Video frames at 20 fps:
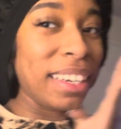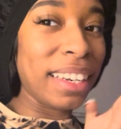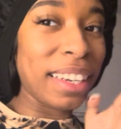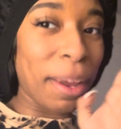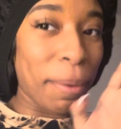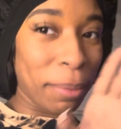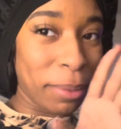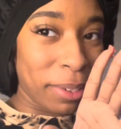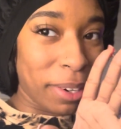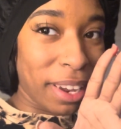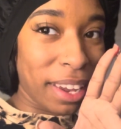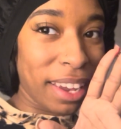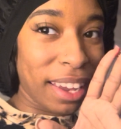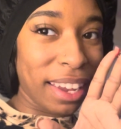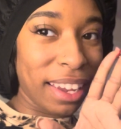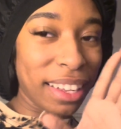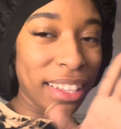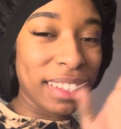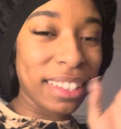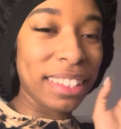I'm going to
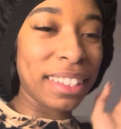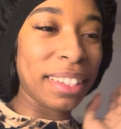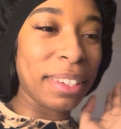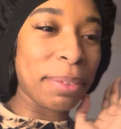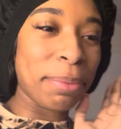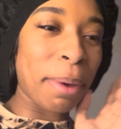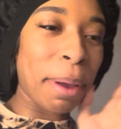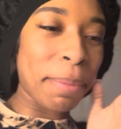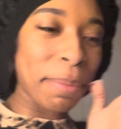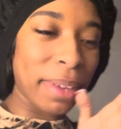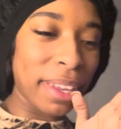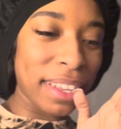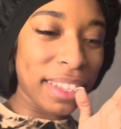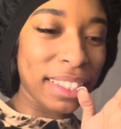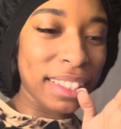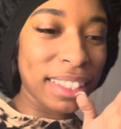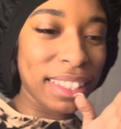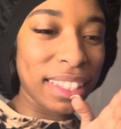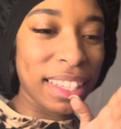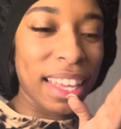try to my best
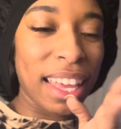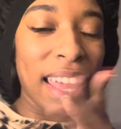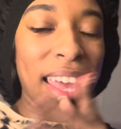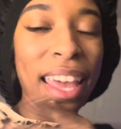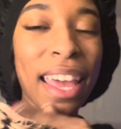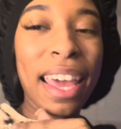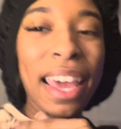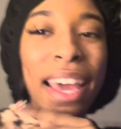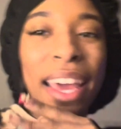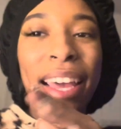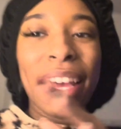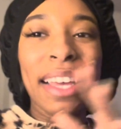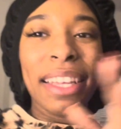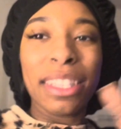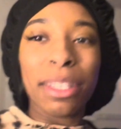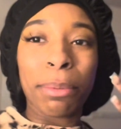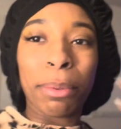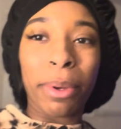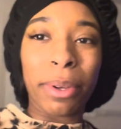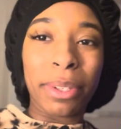to
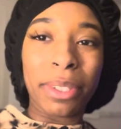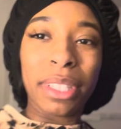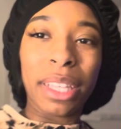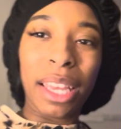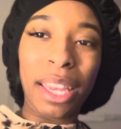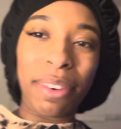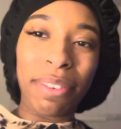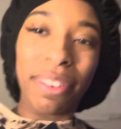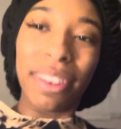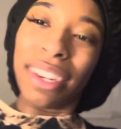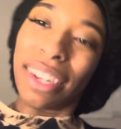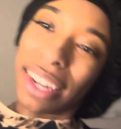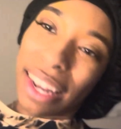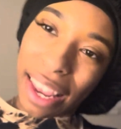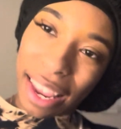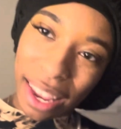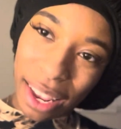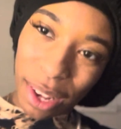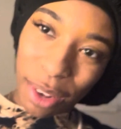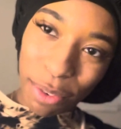post every
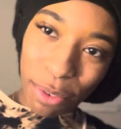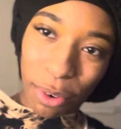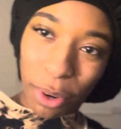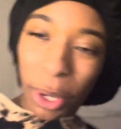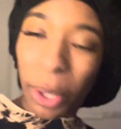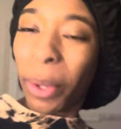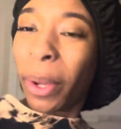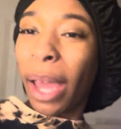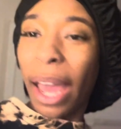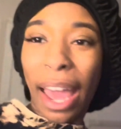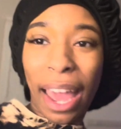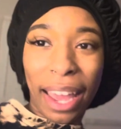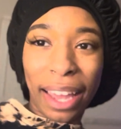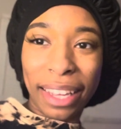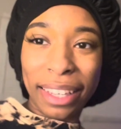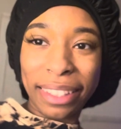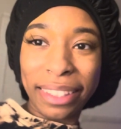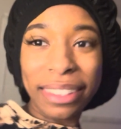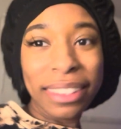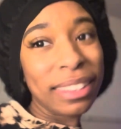day for you
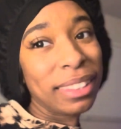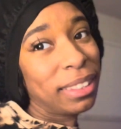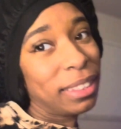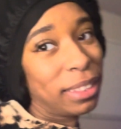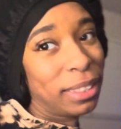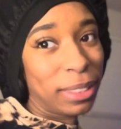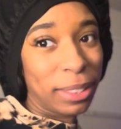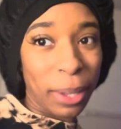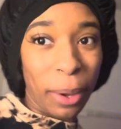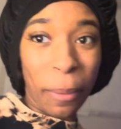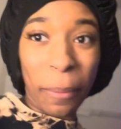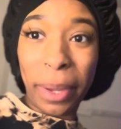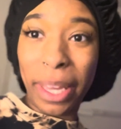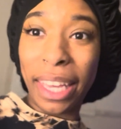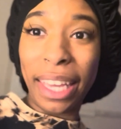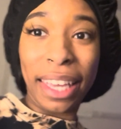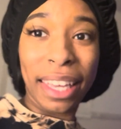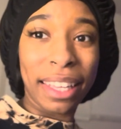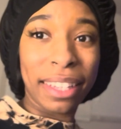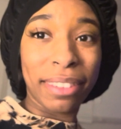guys so we
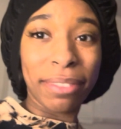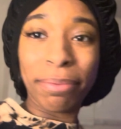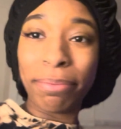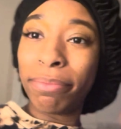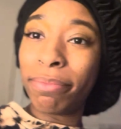can